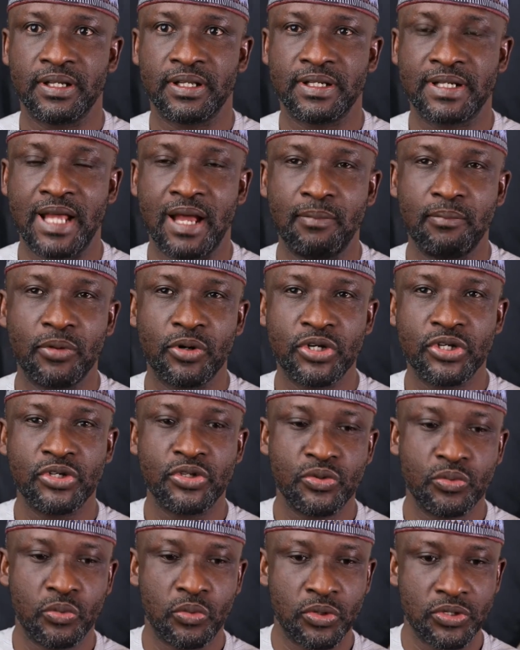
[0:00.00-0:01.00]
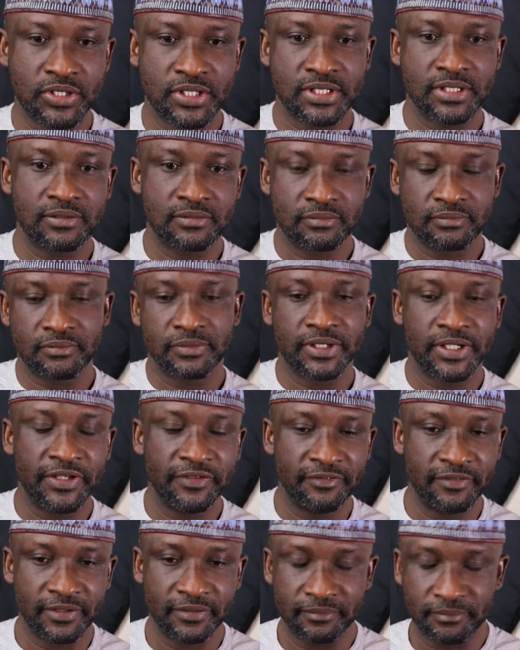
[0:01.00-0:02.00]
That money was
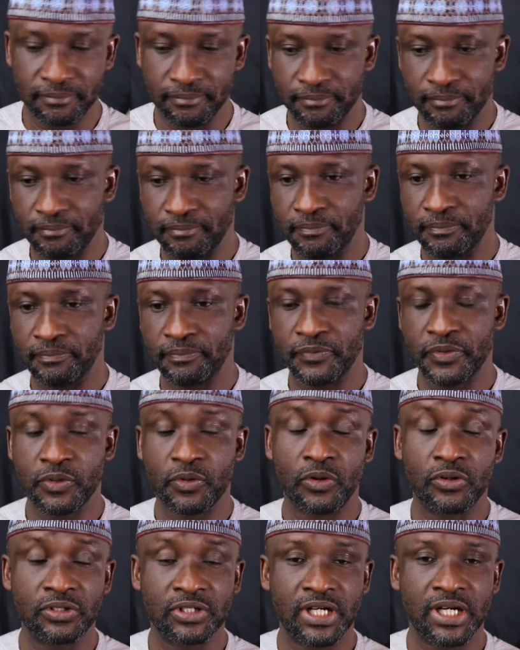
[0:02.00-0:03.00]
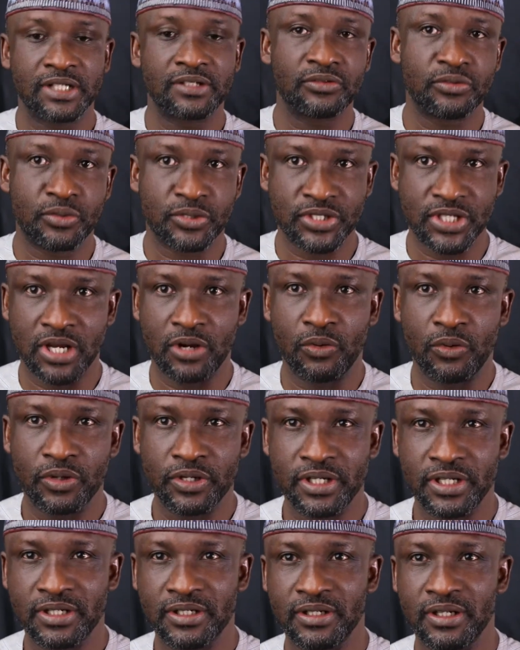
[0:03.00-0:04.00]
given, the contract was
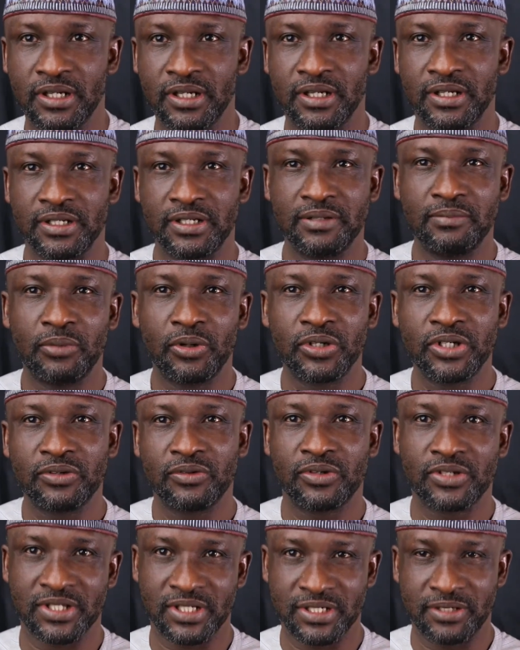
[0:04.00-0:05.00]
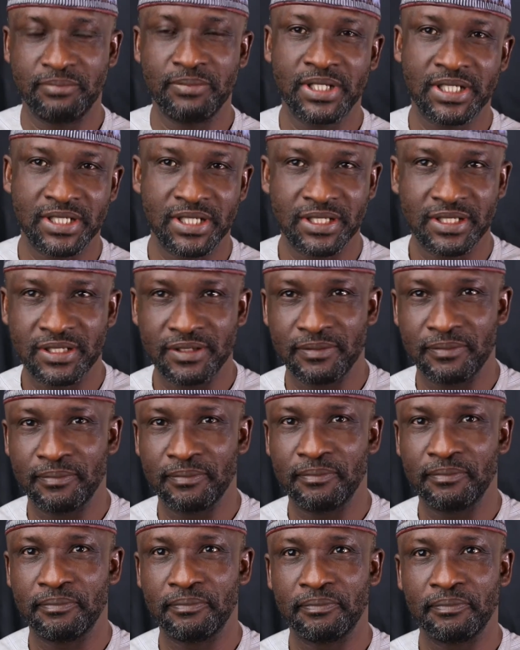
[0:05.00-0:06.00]
awarded, the money was remitted.
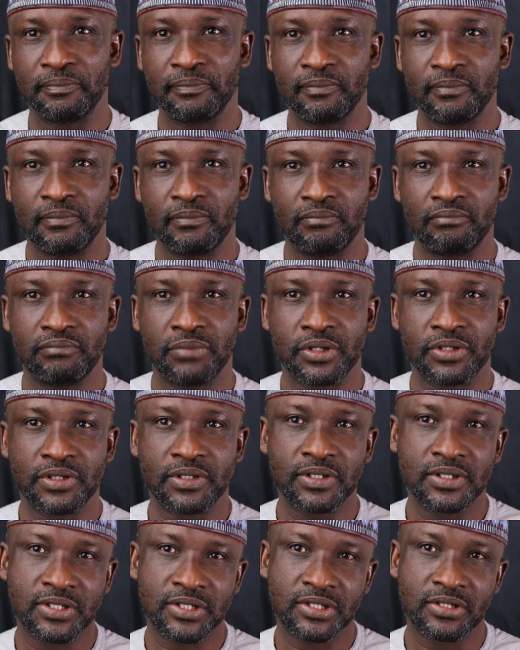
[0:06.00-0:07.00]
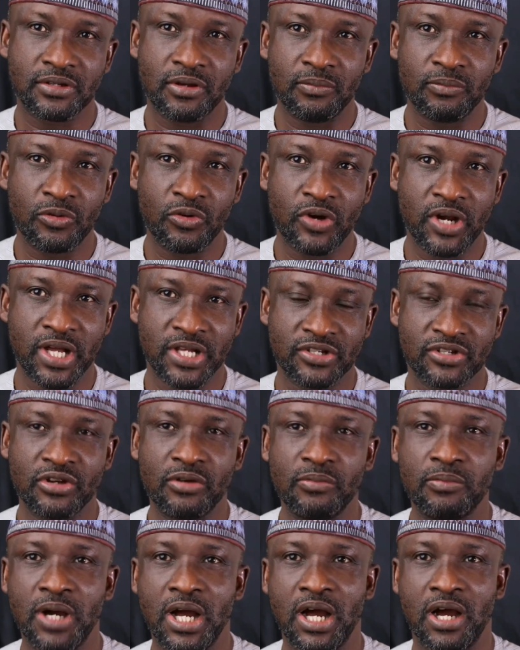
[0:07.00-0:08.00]
But somewhere,
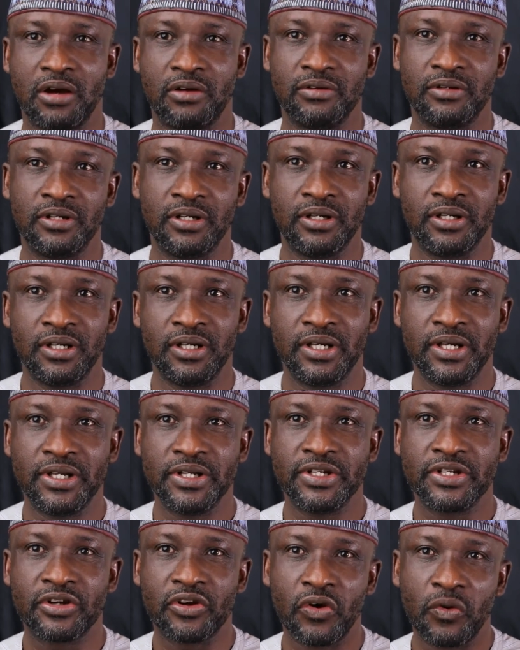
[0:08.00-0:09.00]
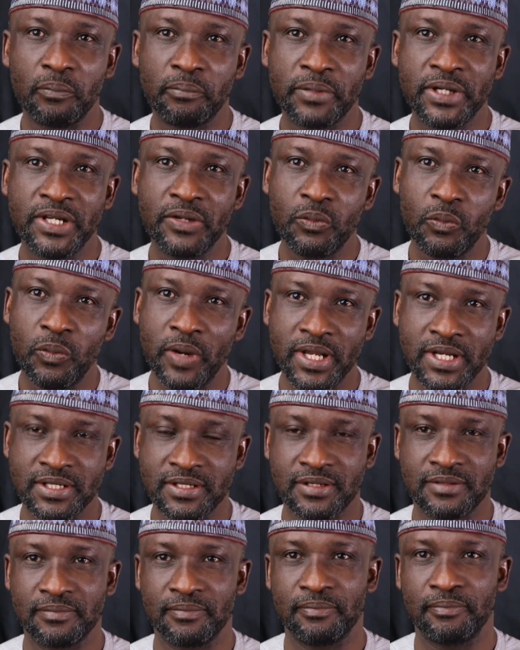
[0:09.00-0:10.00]
somehow, the company went,